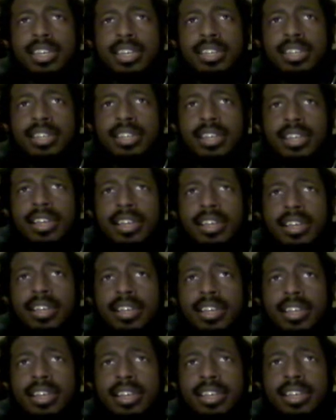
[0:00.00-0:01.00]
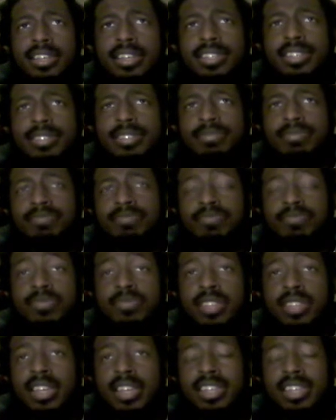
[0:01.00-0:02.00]

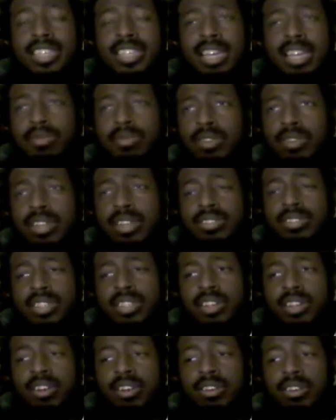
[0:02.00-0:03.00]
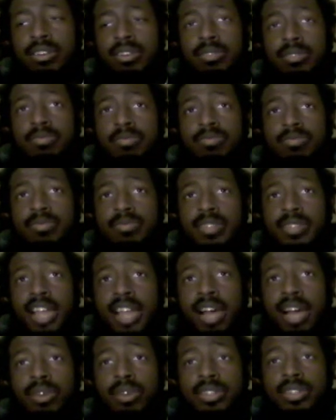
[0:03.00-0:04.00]
a gamer as they are
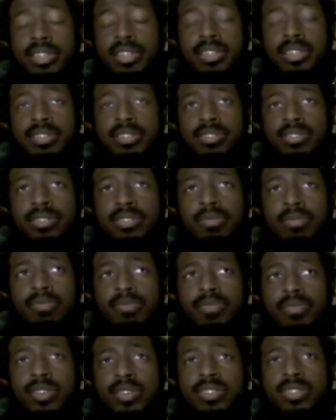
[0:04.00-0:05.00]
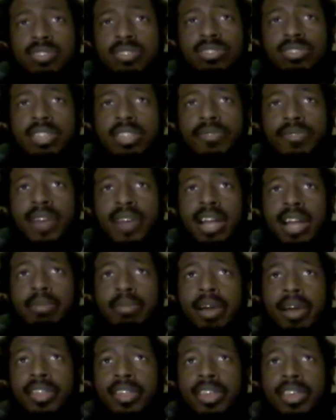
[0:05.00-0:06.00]
nowadays, they're essentially defined
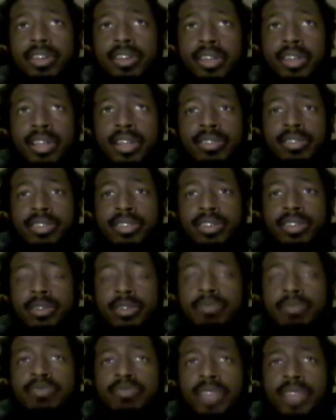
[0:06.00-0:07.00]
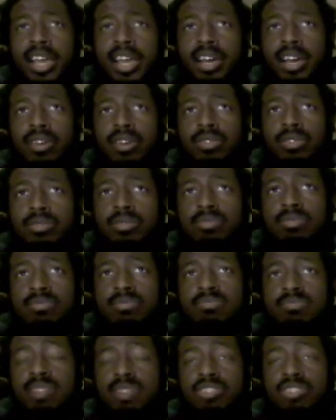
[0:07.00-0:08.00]
by the internet, you know? How
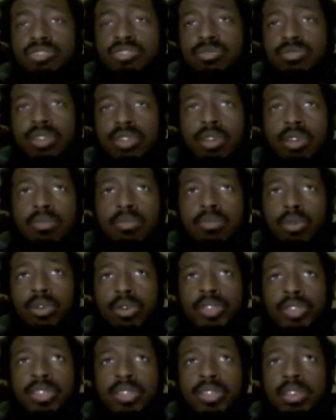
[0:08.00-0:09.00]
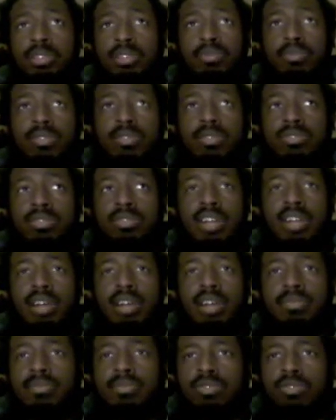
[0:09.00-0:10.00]
much you know more than the other person, or
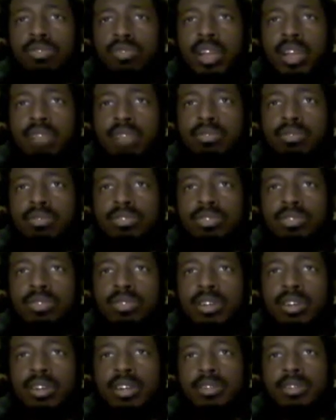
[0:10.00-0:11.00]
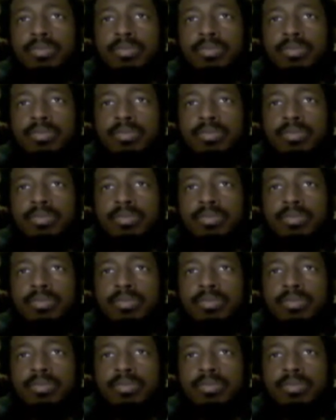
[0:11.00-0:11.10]
how credible you are